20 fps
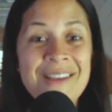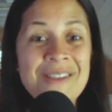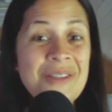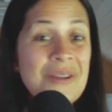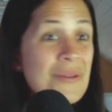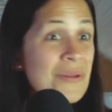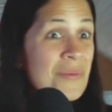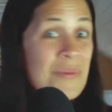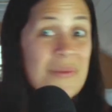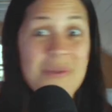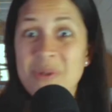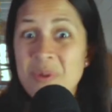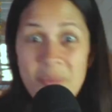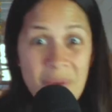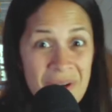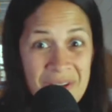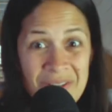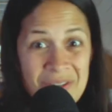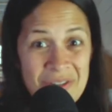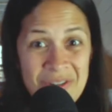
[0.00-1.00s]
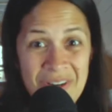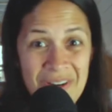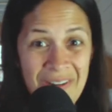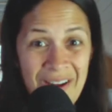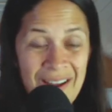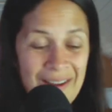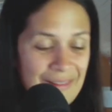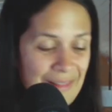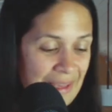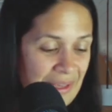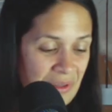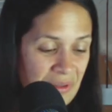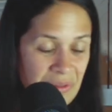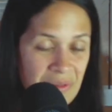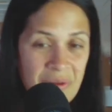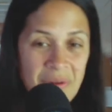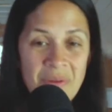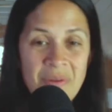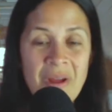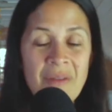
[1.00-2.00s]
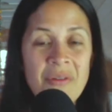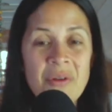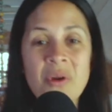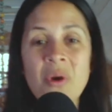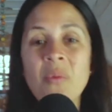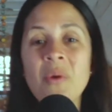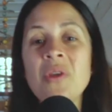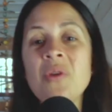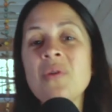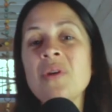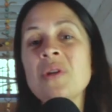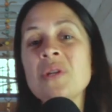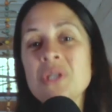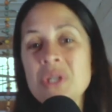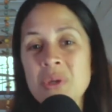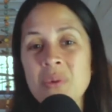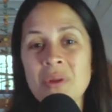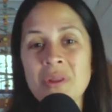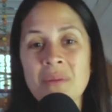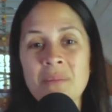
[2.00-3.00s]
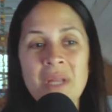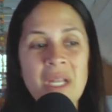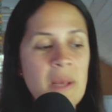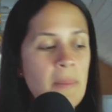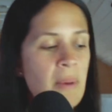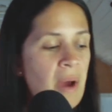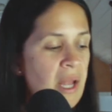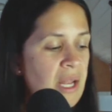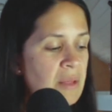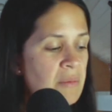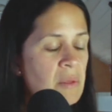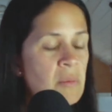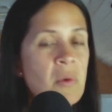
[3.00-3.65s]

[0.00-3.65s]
So super interesting, right? Like you, you never know what you can do with a mini potty.